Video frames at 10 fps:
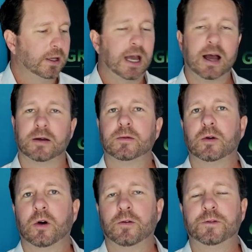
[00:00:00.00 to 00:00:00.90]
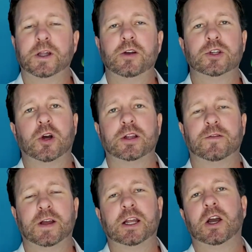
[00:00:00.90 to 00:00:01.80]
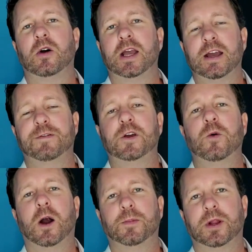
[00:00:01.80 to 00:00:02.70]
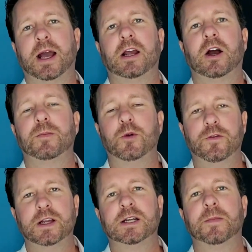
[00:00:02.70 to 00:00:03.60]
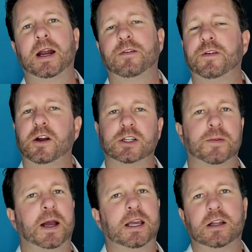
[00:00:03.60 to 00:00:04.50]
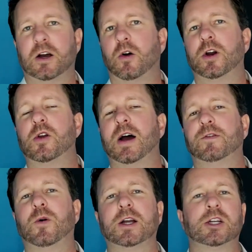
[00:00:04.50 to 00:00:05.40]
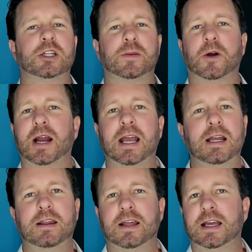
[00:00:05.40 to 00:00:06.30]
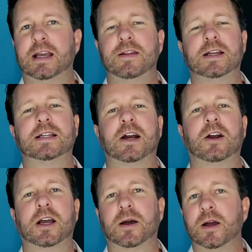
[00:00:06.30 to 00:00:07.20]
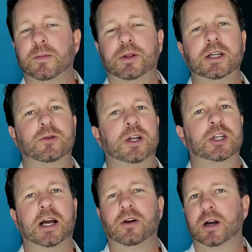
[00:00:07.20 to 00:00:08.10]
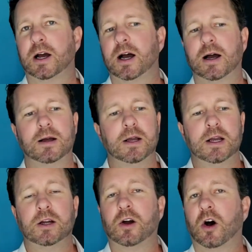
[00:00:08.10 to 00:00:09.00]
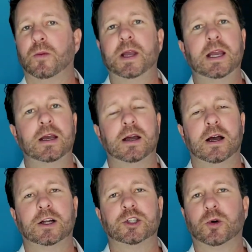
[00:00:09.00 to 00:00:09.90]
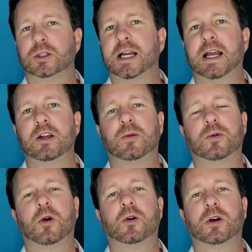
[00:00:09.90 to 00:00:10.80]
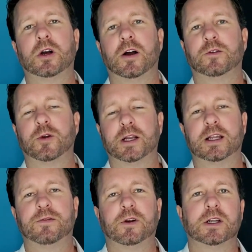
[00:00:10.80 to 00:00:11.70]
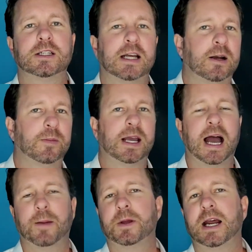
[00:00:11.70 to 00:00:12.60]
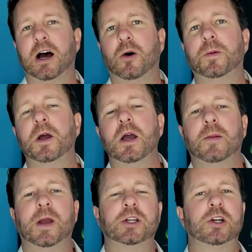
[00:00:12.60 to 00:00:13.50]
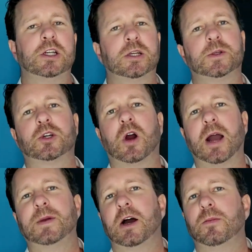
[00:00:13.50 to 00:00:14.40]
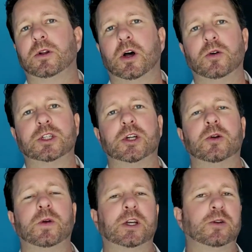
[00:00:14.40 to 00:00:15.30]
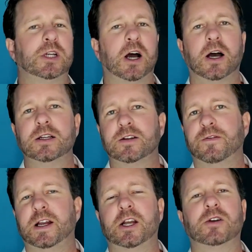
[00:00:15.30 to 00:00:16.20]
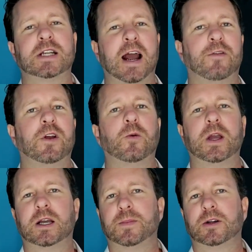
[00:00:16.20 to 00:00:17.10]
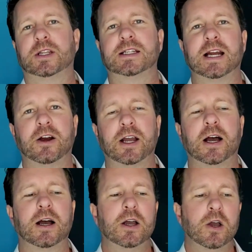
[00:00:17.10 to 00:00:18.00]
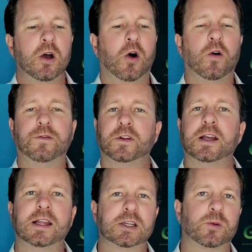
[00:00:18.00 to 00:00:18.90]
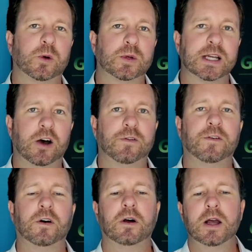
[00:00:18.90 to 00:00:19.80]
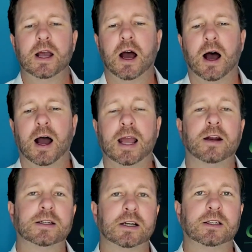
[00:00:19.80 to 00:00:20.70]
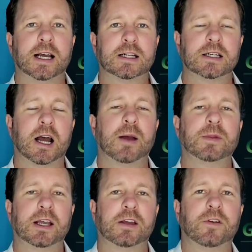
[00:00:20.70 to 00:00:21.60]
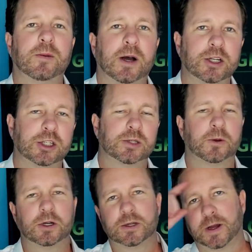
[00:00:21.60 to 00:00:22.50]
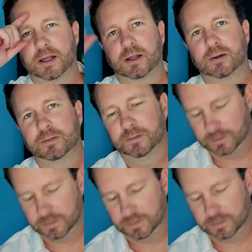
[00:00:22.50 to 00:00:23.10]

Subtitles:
yeah, hopefully you enjoyed the video. If you are planning on moving to Menifee or Temecula, or you have questions about anything in this area, please reach out. Call me, Joel Daniel, broker of Greenleaf Real Estate. I'd be happy to help. Make sure you subscribe down below too. We do tons of videos every week about this area. Hopefully this one was helpful. And until next time, thank you very much. Exploring Temecula.